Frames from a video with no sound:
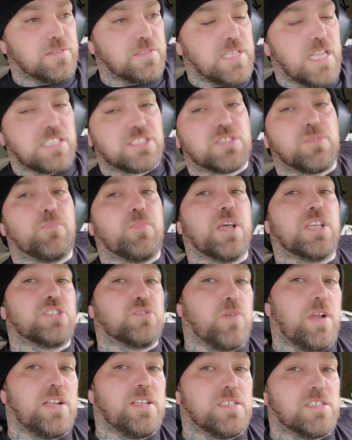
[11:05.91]
That's the
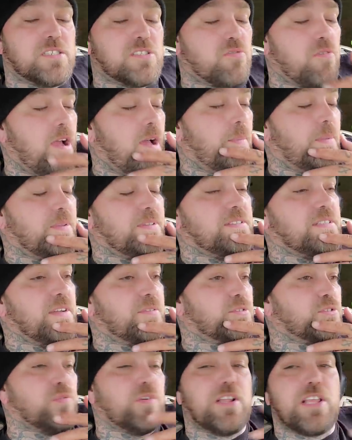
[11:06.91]
best way to describe the
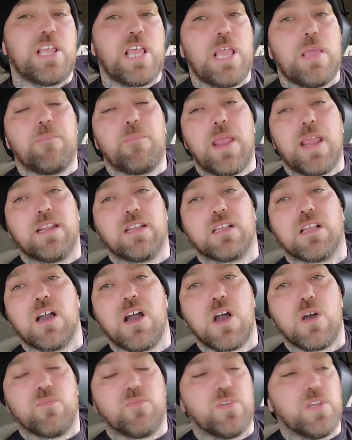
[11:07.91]
difference between an inmate and a
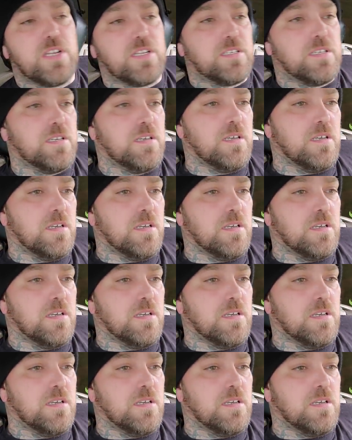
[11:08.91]
convict.